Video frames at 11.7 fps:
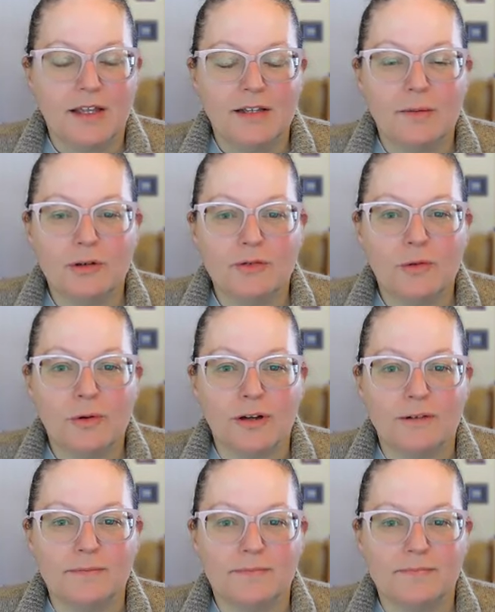Number
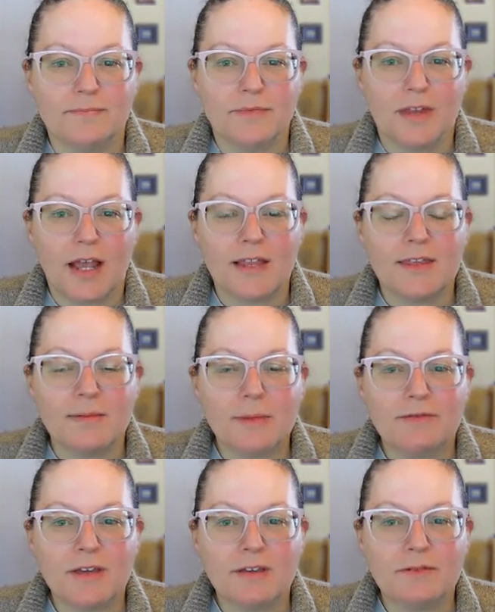4, I think my
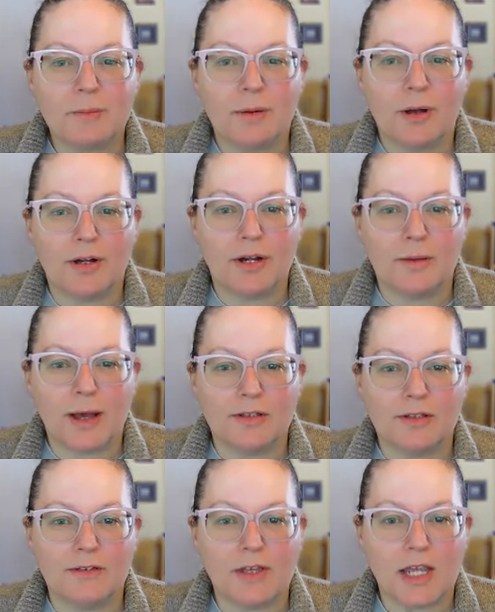favorite part about
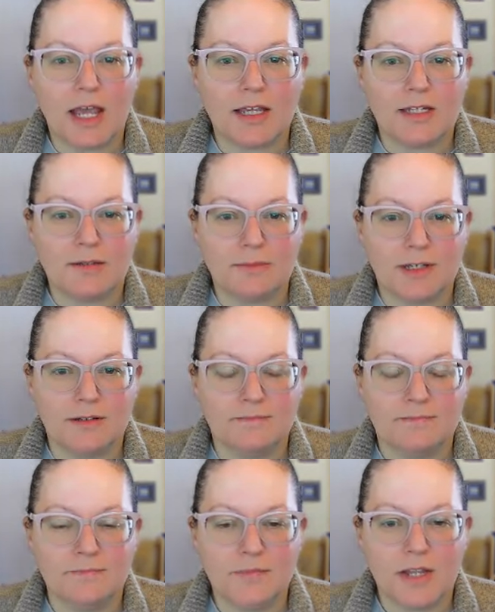leaving academia,
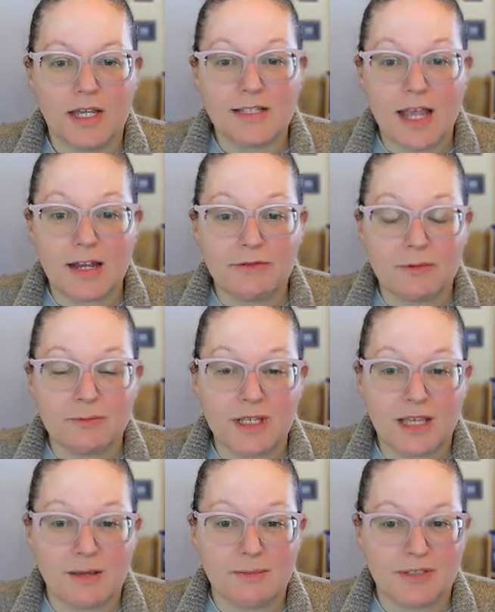aside from being
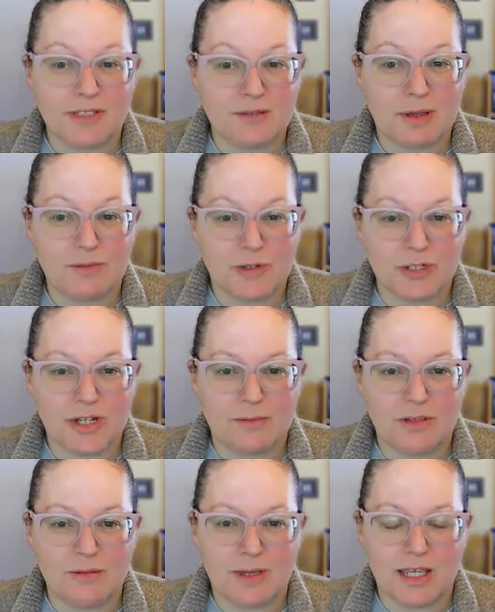able to spend more time
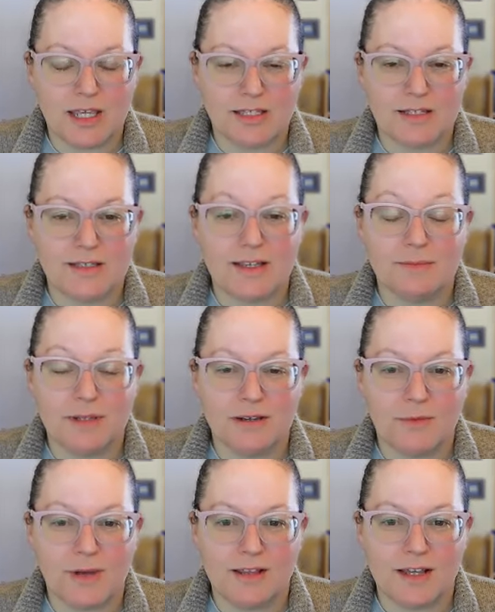with my kids and being
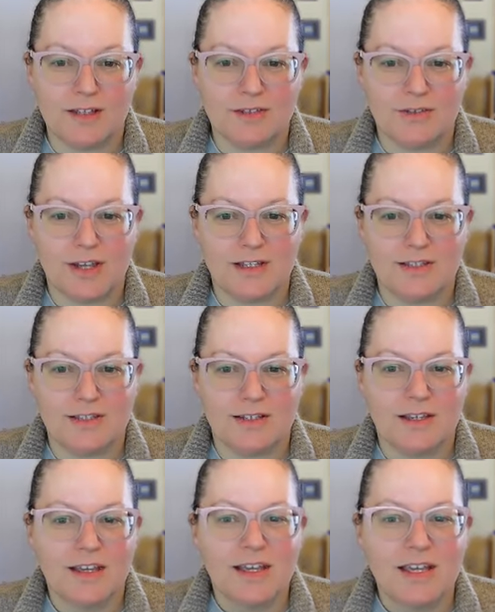way less stressed,
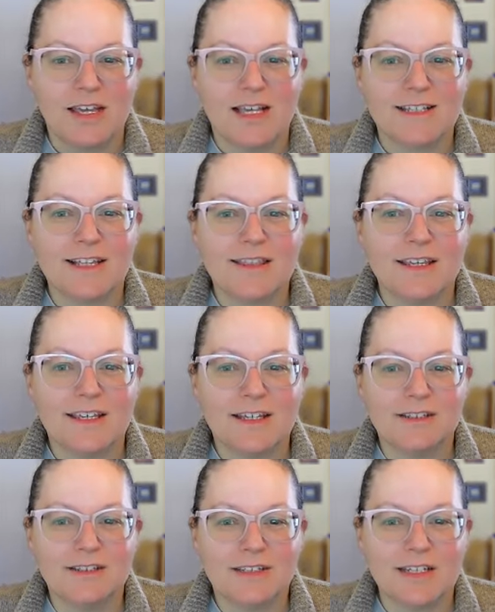is that the
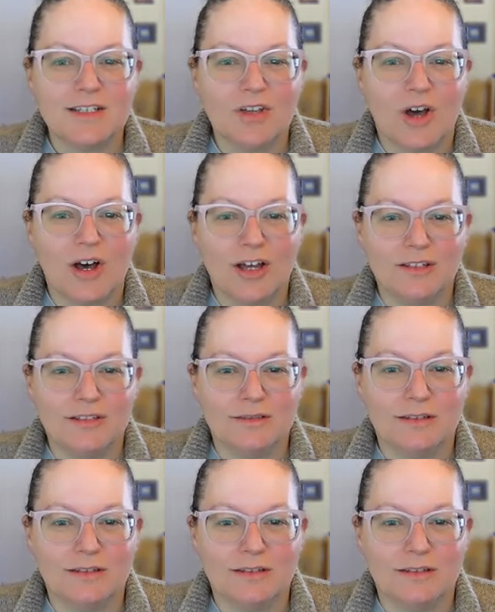guilt is gone.